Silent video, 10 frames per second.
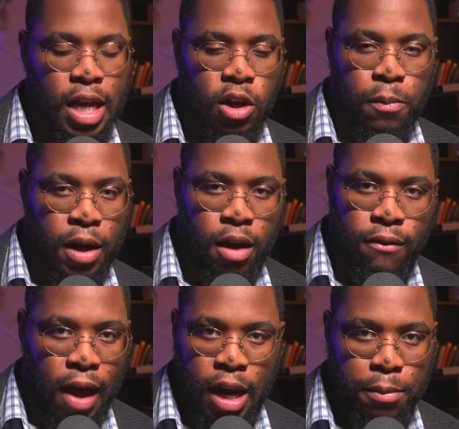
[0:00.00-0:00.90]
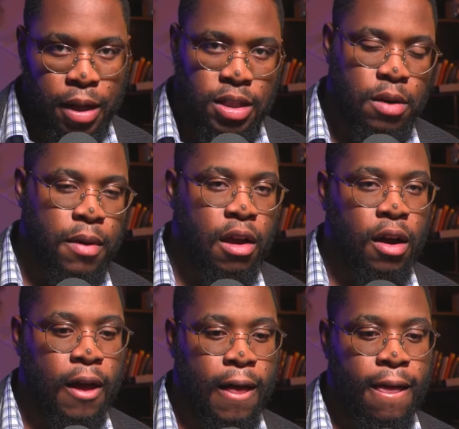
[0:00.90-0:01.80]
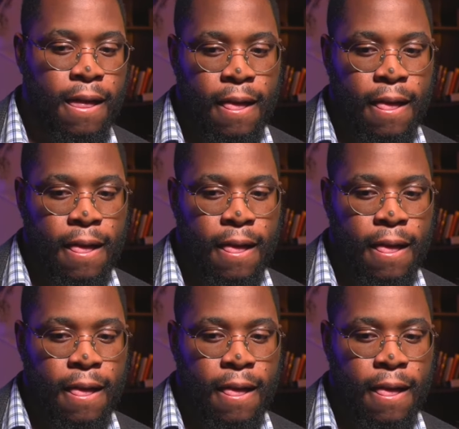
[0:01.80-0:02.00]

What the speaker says: take your pick of any place in America,